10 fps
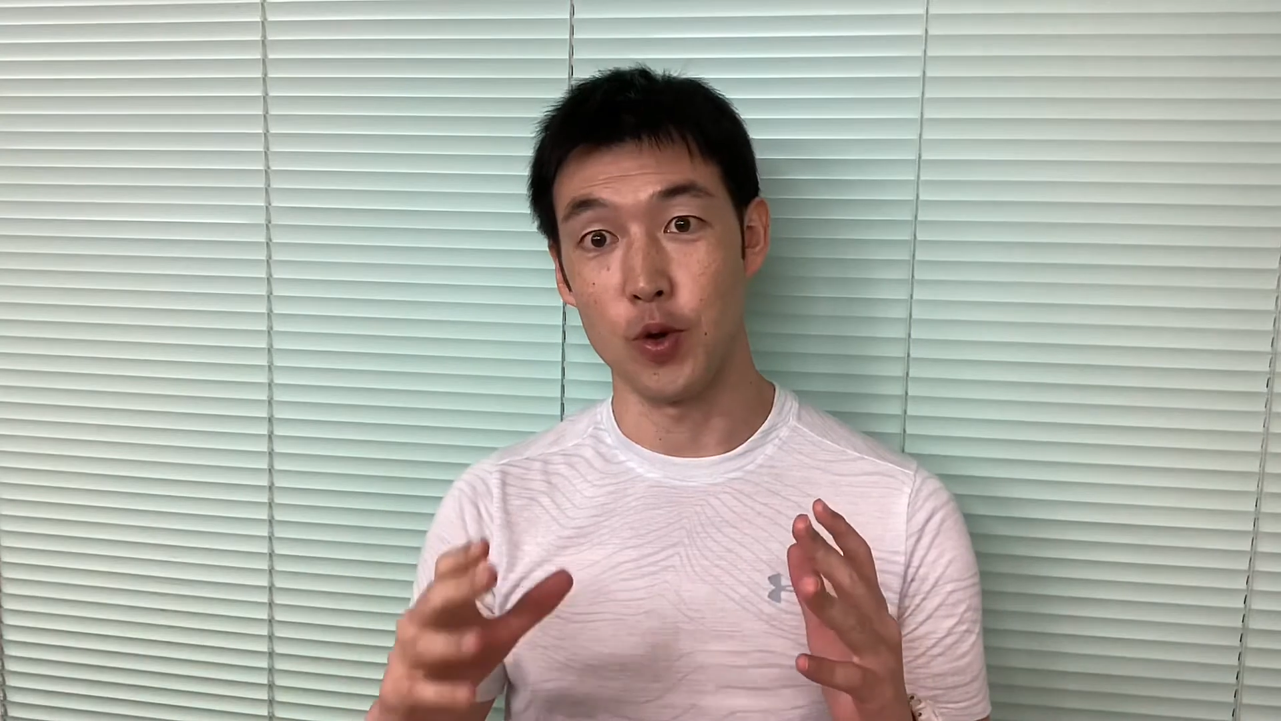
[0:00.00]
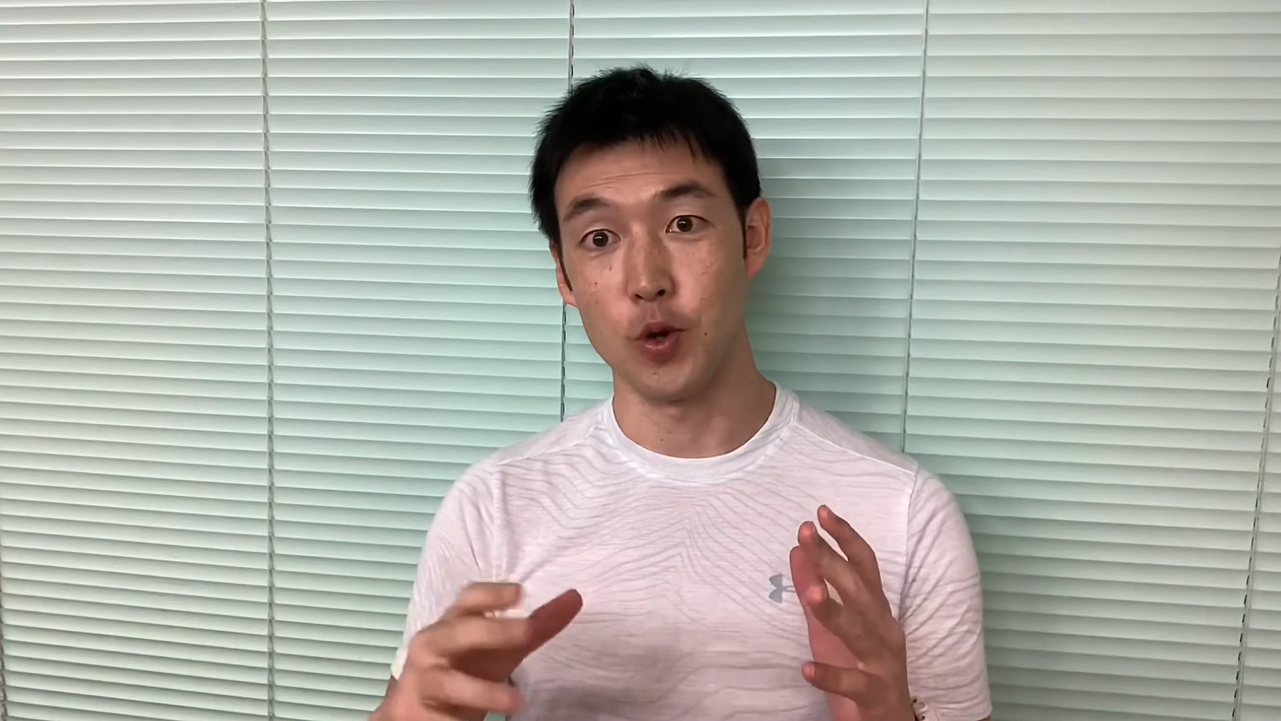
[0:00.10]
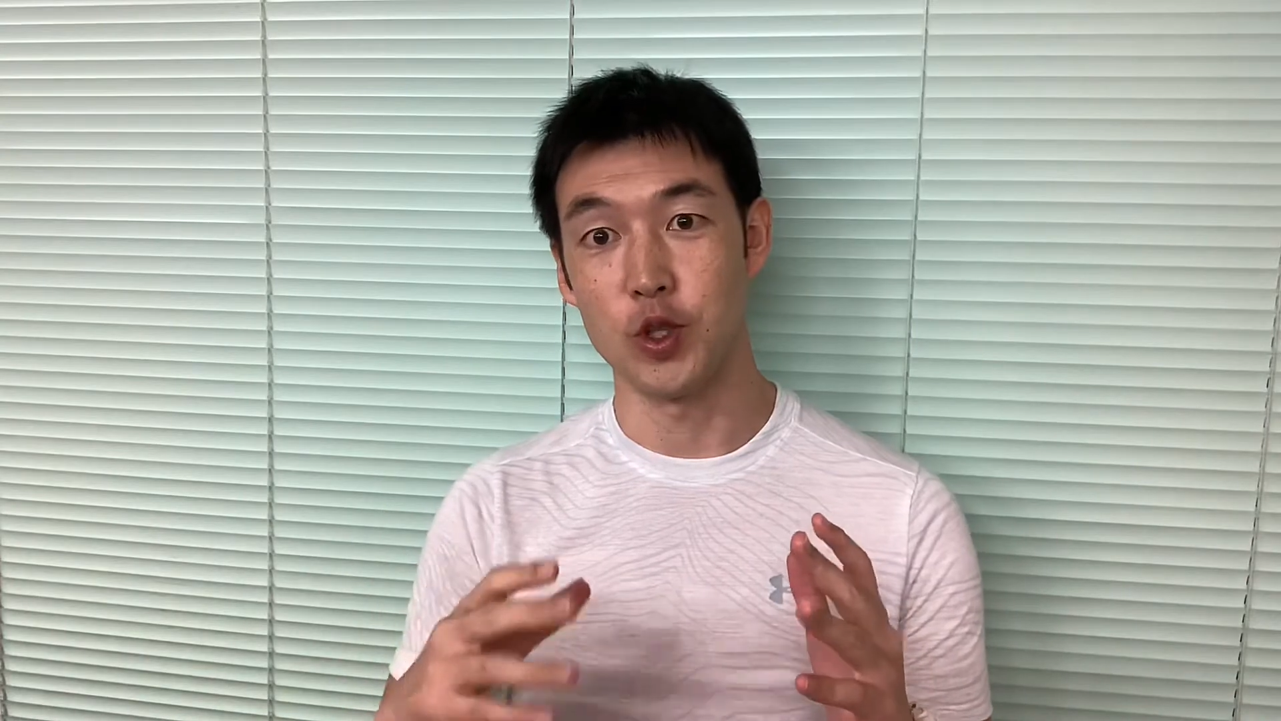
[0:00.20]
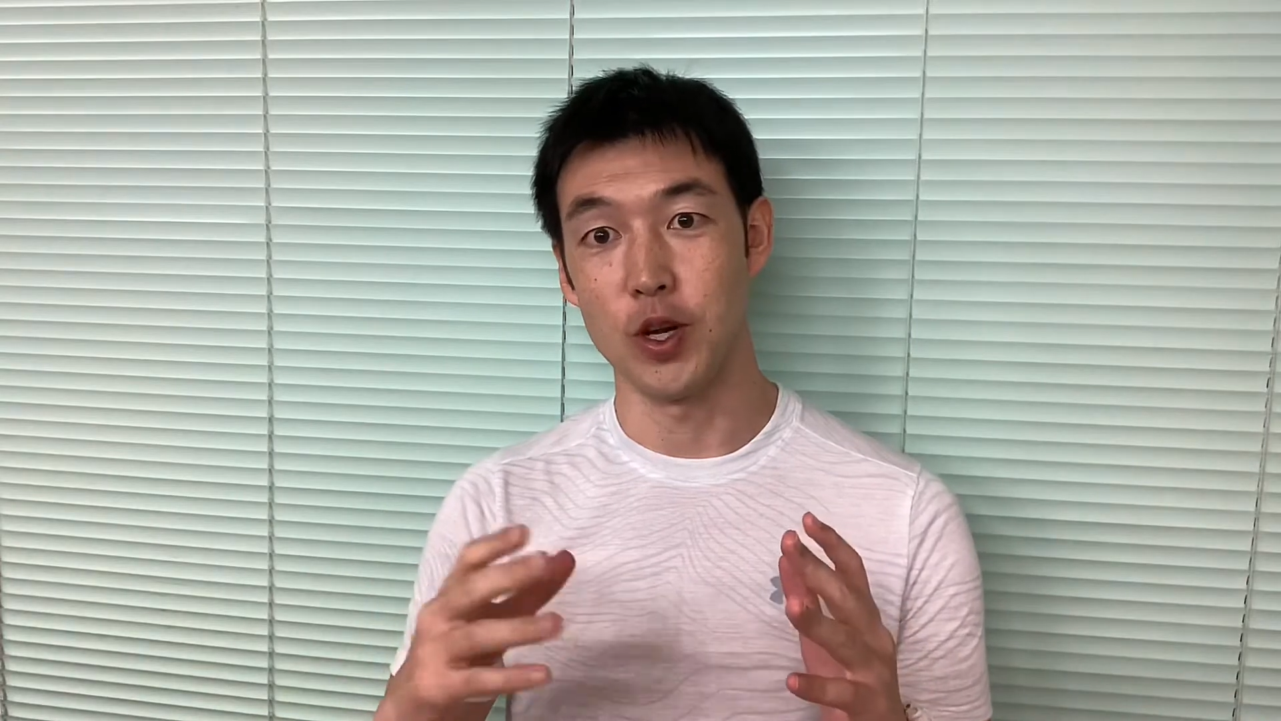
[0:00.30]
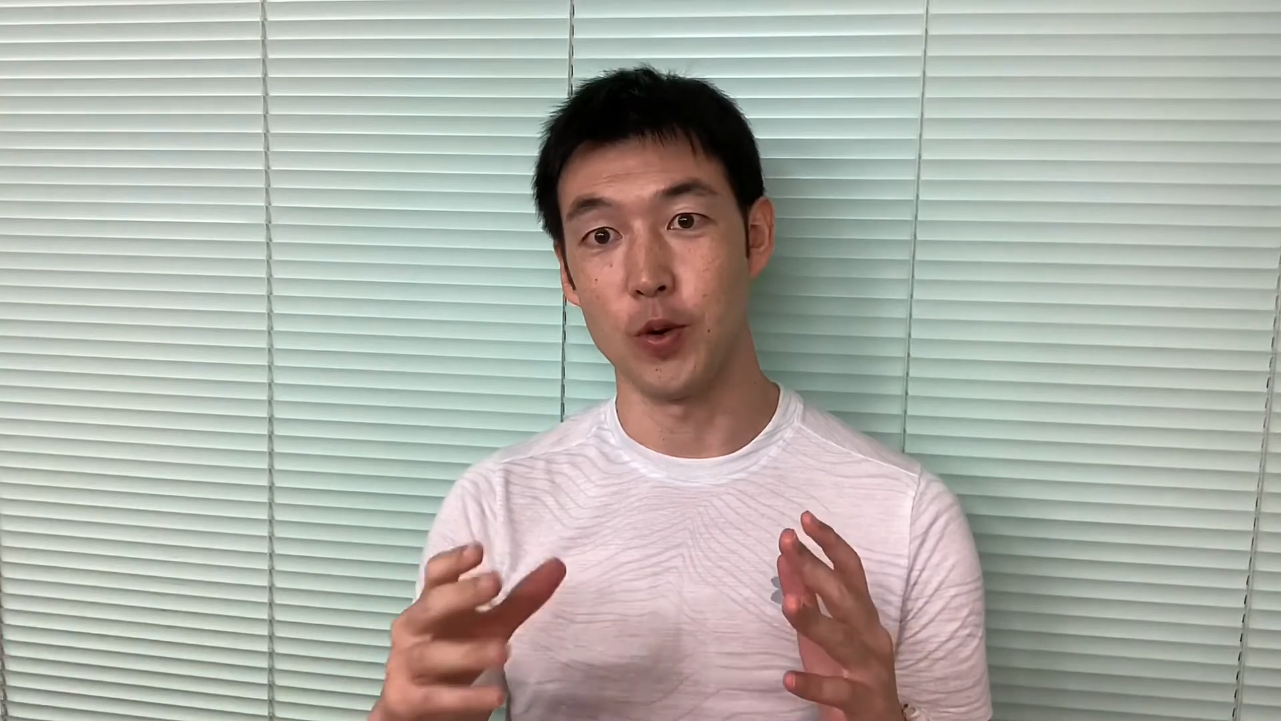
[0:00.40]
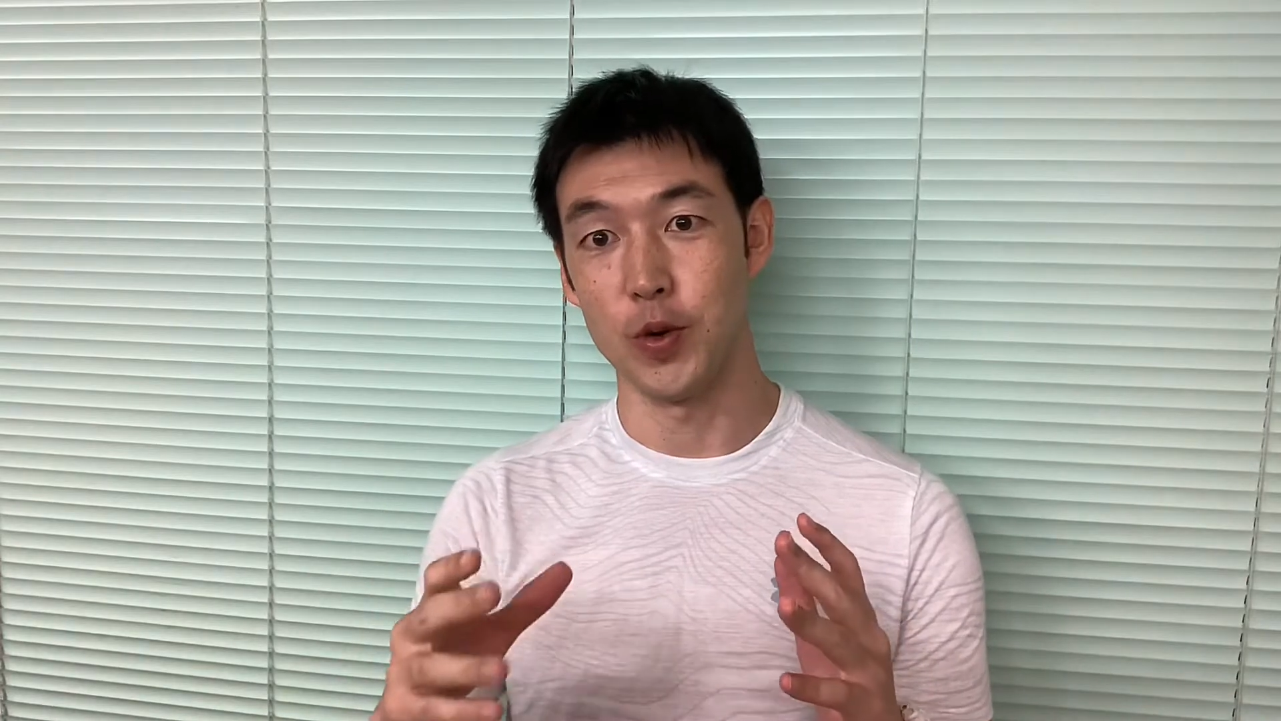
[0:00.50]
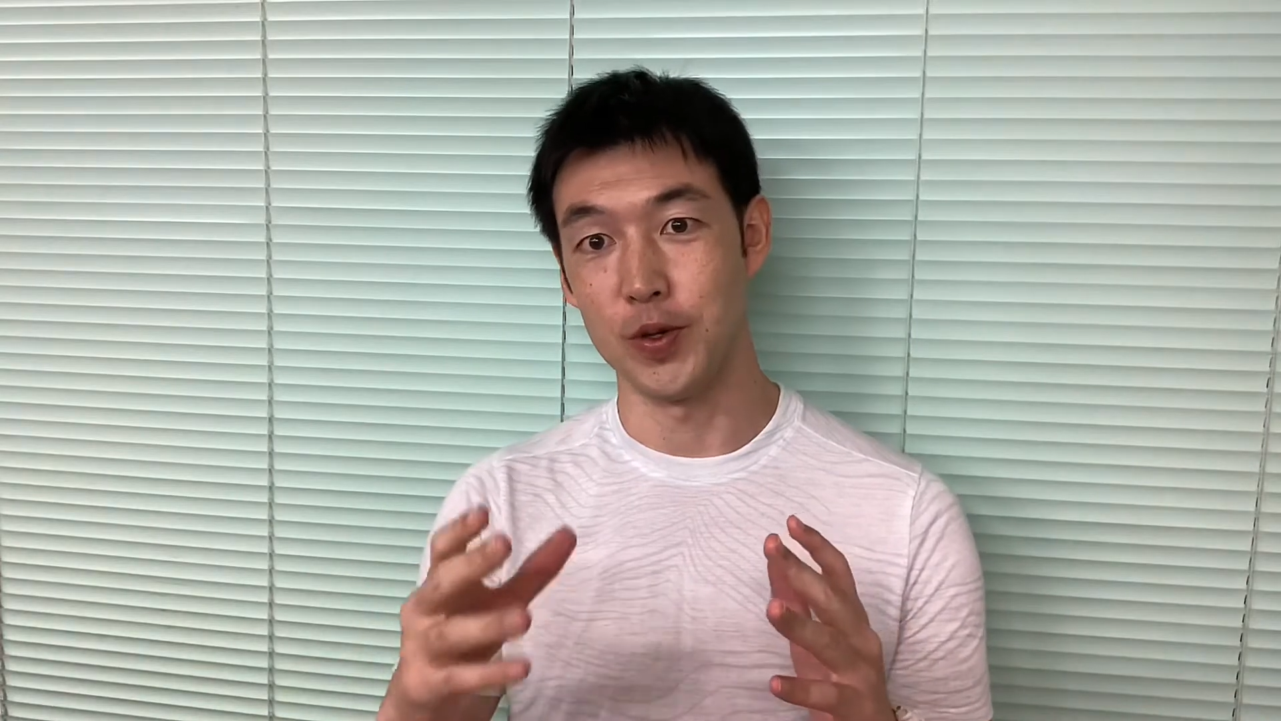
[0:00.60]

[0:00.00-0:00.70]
share with